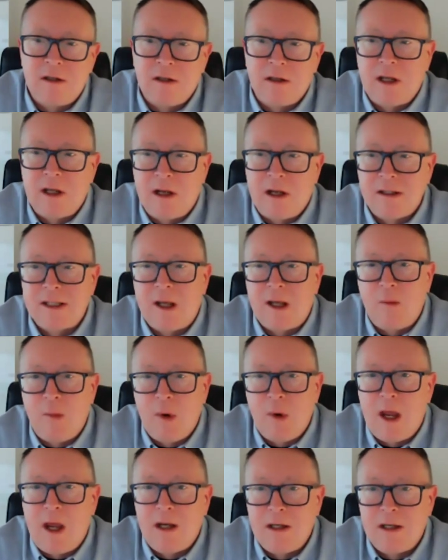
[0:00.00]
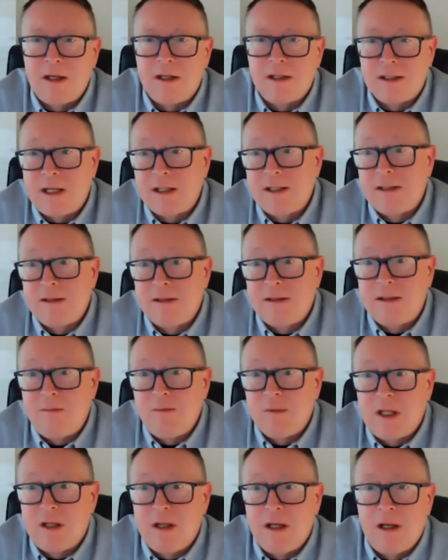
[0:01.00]
and kind of sat behind it as, like
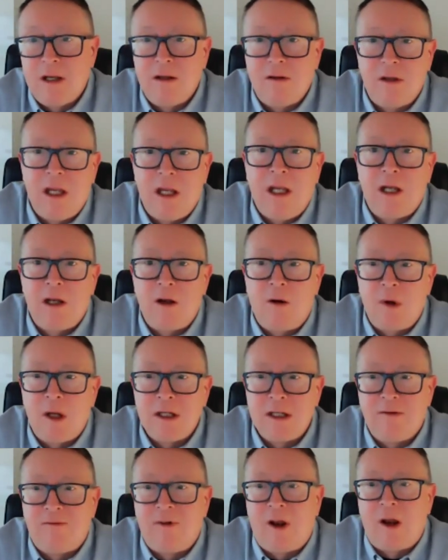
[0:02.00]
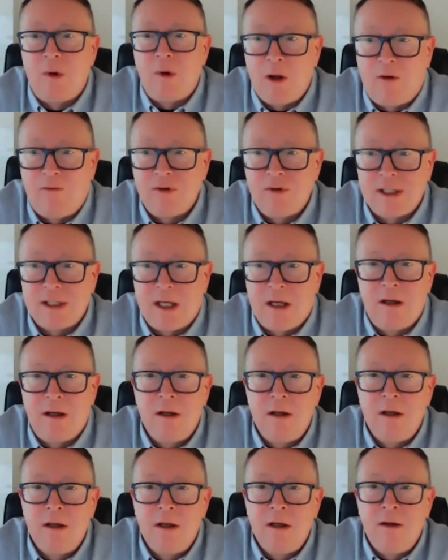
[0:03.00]
Tim said, the economic development
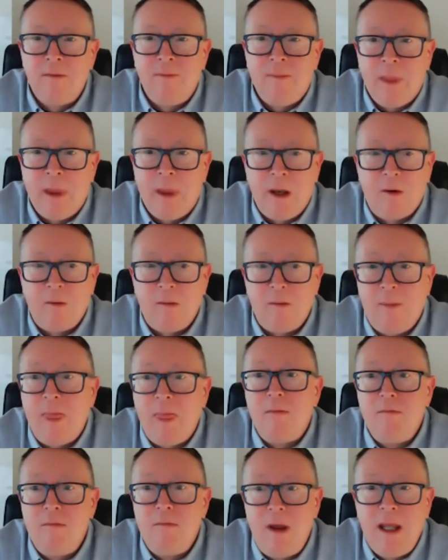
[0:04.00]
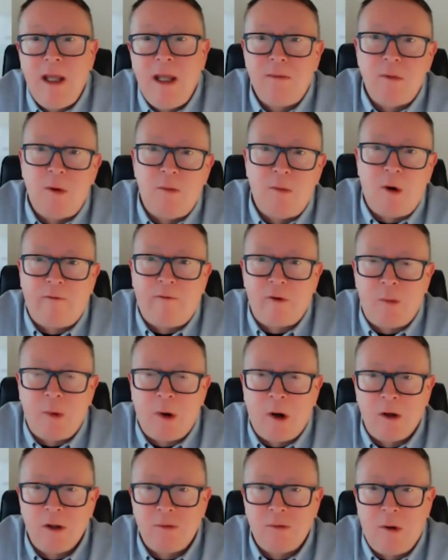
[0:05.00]
officer. Make him a more of
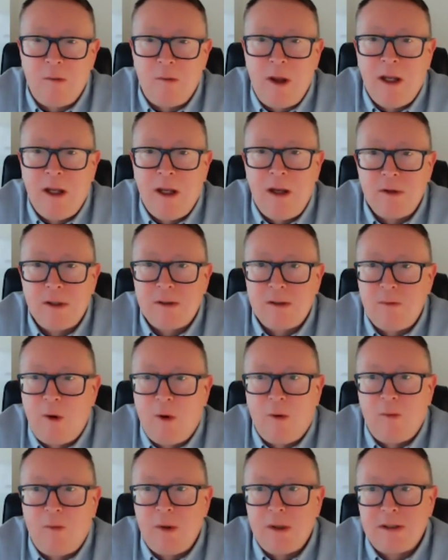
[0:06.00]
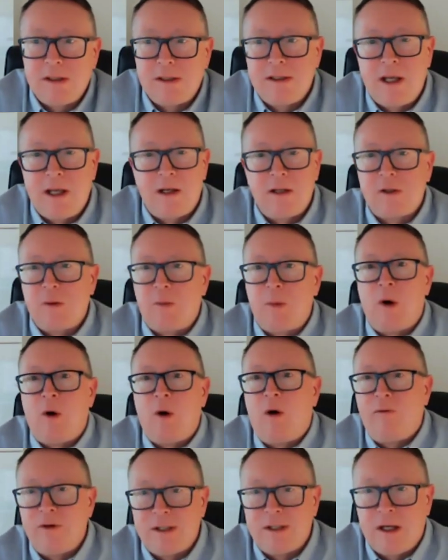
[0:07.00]
approachable, make him the small business kind of
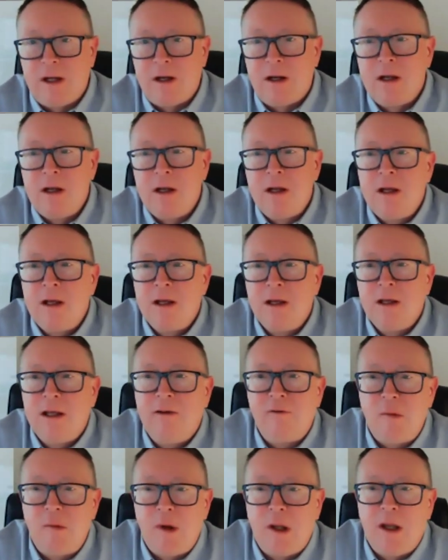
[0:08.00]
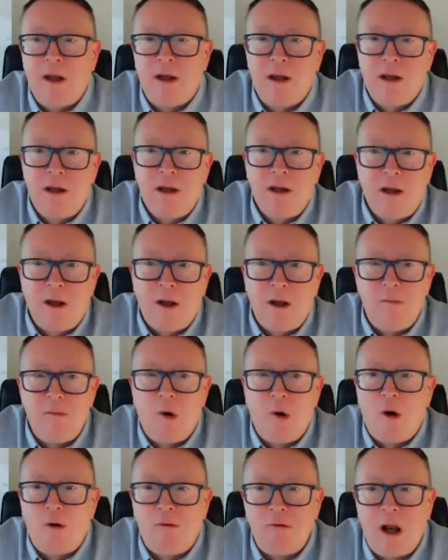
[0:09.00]
support officer, give him a
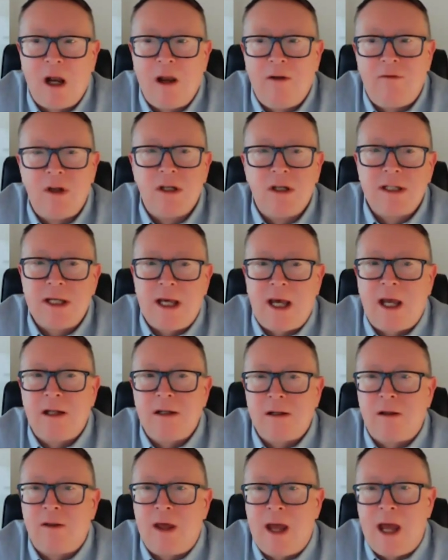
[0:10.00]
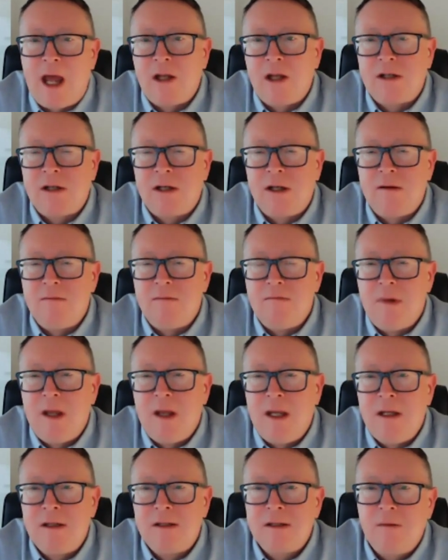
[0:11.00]
more relevant title that actually
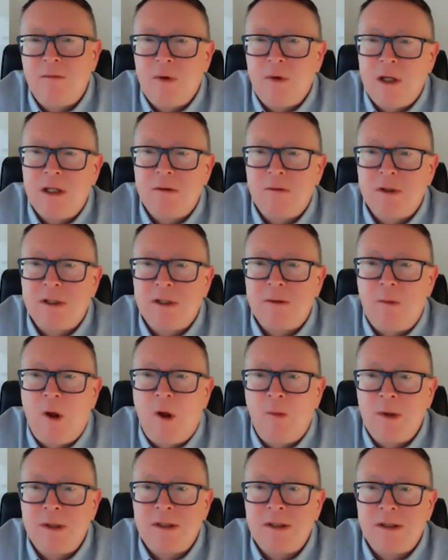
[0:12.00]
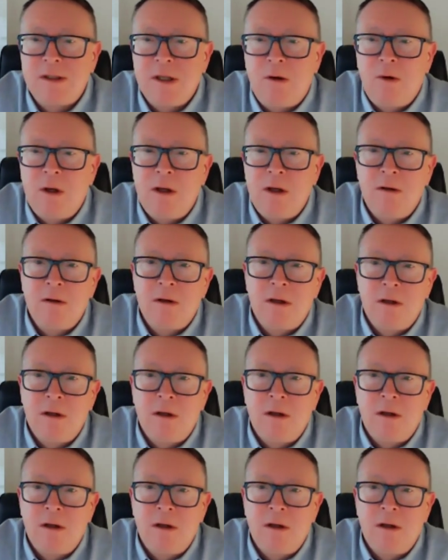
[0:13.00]
means something to a small business owner.